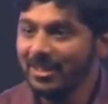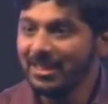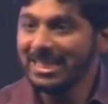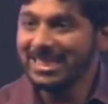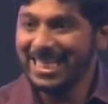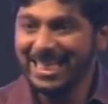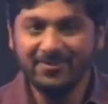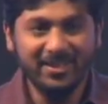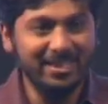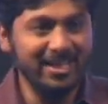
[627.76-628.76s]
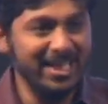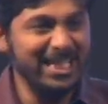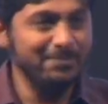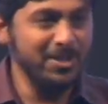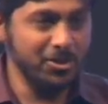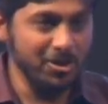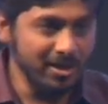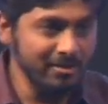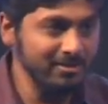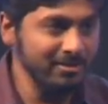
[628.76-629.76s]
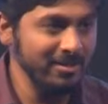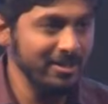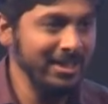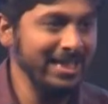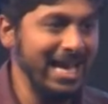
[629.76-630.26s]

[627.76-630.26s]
Can creativity lie in a machine, in